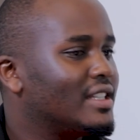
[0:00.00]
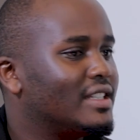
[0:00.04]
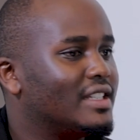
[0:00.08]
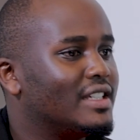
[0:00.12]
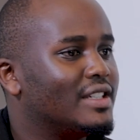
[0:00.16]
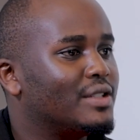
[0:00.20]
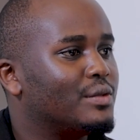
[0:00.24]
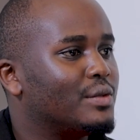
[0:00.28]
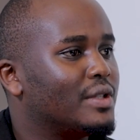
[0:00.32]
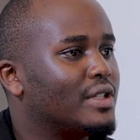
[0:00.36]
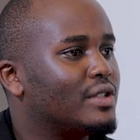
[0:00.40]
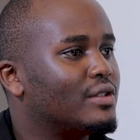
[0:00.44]

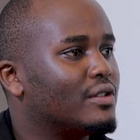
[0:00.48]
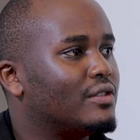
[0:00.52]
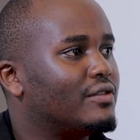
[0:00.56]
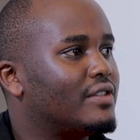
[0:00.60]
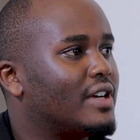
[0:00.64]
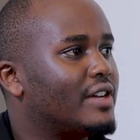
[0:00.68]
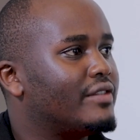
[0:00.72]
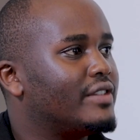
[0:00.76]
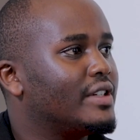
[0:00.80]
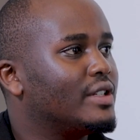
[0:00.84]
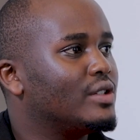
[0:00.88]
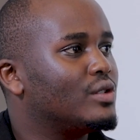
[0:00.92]
This weight of
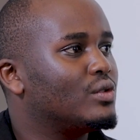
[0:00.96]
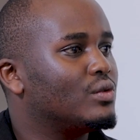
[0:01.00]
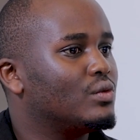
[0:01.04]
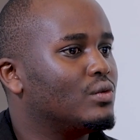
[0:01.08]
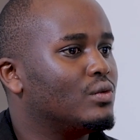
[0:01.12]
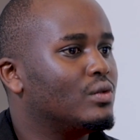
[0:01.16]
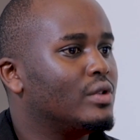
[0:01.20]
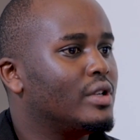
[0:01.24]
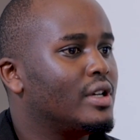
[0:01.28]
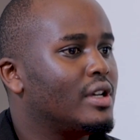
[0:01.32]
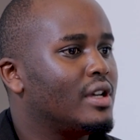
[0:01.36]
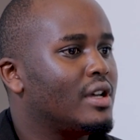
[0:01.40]
having
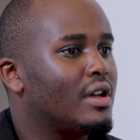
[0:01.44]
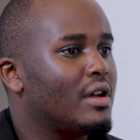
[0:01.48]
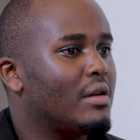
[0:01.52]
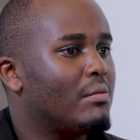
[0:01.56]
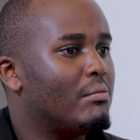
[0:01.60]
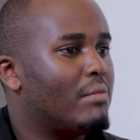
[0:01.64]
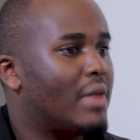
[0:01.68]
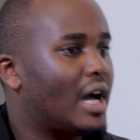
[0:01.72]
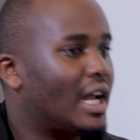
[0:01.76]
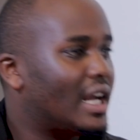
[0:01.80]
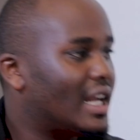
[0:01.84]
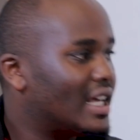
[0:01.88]
to
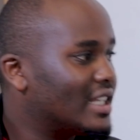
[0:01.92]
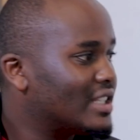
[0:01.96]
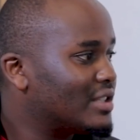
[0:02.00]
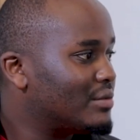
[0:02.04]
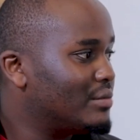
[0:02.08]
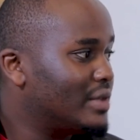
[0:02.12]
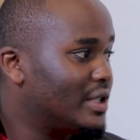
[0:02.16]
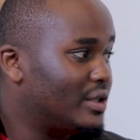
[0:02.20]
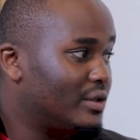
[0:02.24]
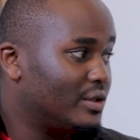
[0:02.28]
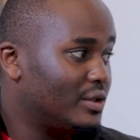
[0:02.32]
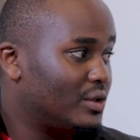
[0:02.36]
balance
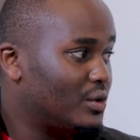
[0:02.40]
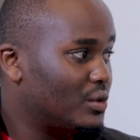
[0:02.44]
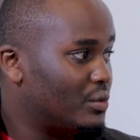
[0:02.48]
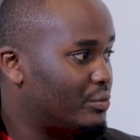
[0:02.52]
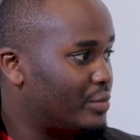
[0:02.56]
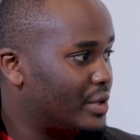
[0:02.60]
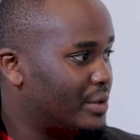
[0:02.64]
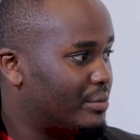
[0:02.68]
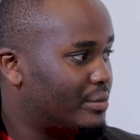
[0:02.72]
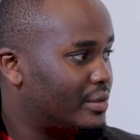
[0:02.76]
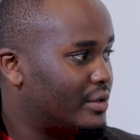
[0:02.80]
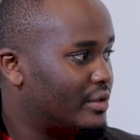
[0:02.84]
between two
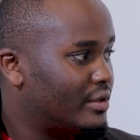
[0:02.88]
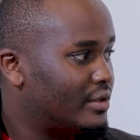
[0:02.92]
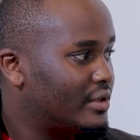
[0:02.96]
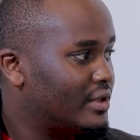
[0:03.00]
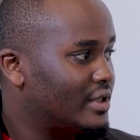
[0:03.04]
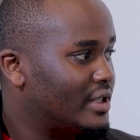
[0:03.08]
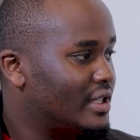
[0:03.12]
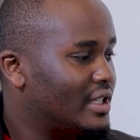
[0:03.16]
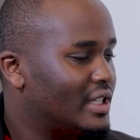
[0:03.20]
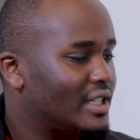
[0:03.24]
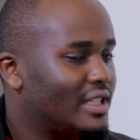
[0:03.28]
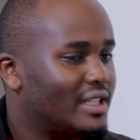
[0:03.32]
people,
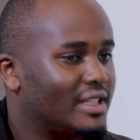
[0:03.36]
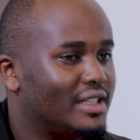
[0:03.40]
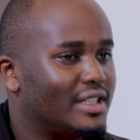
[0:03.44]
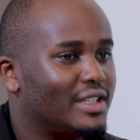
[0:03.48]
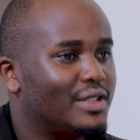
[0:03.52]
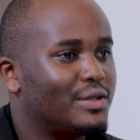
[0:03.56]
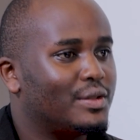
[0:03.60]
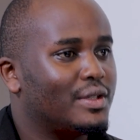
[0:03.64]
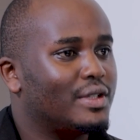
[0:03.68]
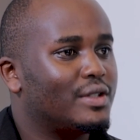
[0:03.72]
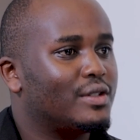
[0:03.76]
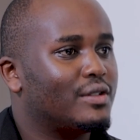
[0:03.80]

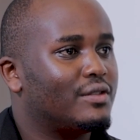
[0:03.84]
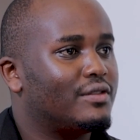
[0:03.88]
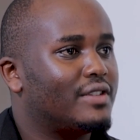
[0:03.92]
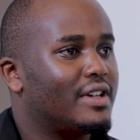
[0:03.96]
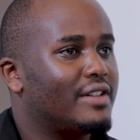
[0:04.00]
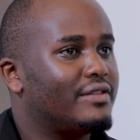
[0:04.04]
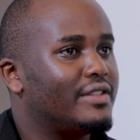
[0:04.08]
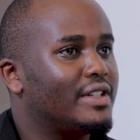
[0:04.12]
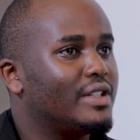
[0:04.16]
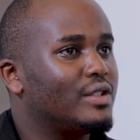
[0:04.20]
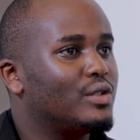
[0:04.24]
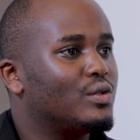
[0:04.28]
this weight of
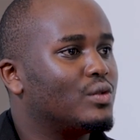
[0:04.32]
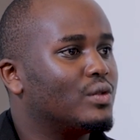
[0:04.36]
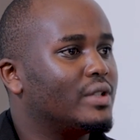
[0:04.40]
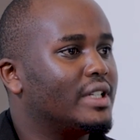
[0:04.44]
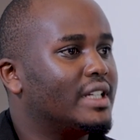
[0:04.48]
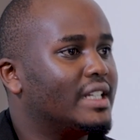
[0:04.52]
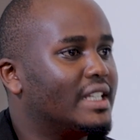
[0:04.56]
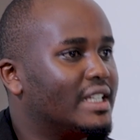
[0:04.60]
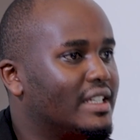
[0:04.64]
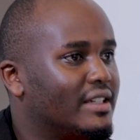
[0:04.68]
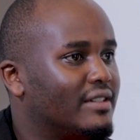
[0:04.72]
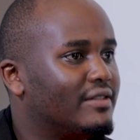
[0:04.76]
having to
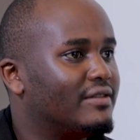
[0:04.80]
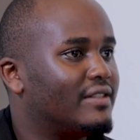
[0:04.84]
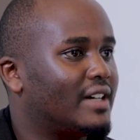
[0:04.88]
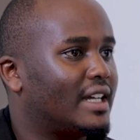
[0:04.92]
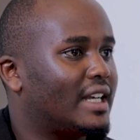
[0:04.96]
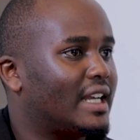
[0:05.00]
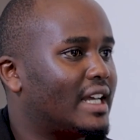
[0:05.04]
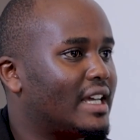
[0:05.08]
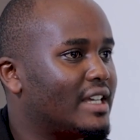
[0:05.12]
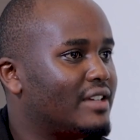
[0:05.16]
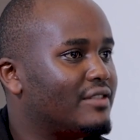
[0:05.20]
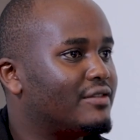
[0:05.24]
live a
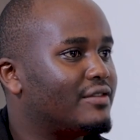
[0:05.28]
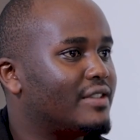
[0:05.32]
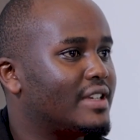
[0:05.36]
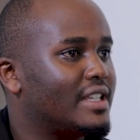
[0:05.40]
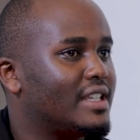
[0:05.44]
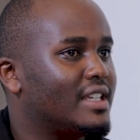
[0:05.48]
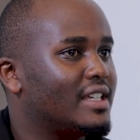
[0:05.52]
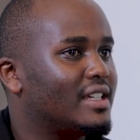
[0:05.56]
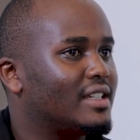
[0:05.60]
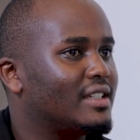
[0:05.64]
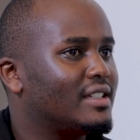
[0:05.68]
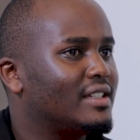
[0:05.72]
life
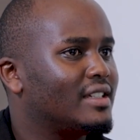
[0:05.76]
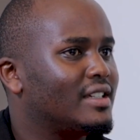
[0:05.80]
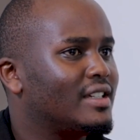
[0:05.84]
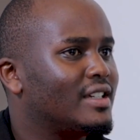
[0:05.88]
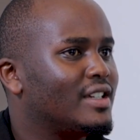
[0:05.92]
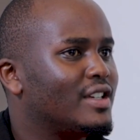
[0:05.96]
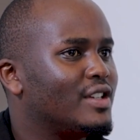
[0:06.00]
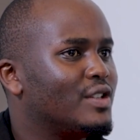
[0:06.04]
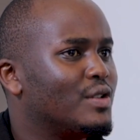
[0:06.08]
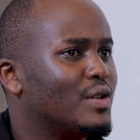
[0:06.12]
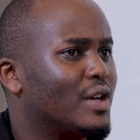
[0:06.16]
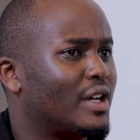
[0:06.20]
and yeah,
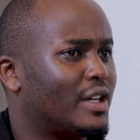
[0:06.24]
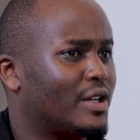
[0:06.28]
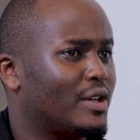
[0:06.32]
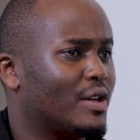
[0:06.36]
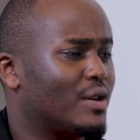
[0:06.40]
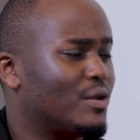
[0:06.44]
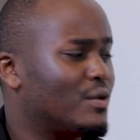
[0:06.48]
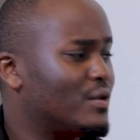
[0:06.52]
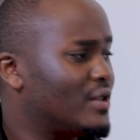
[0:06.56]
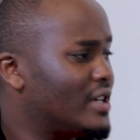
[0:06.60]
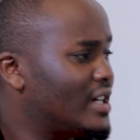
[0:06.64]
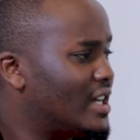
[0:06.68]
you are
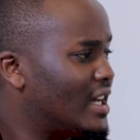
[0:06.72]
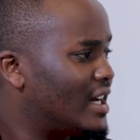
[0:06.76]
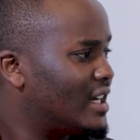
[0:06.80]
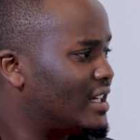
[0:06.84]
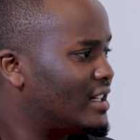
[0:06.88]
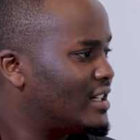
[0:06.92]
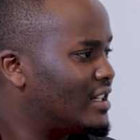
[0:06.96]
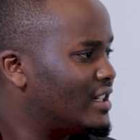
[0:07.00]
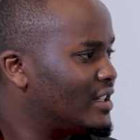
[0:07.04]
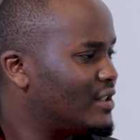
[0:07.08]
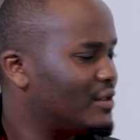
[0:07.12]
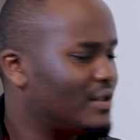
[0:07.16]
your own
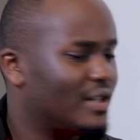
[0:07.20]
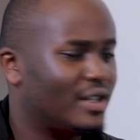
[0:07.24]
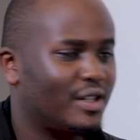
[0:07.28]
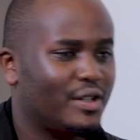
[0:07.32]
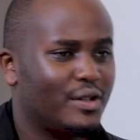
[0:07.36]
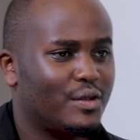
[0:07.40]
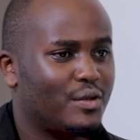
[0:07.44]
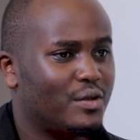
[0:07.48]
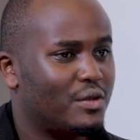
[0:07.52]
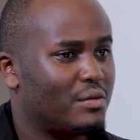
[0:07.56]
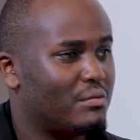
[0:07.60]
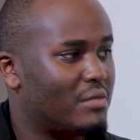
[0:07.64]
dad, you are
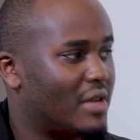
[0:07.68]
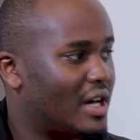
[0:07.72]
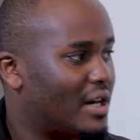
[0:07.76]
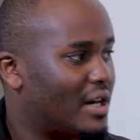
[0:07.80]
your own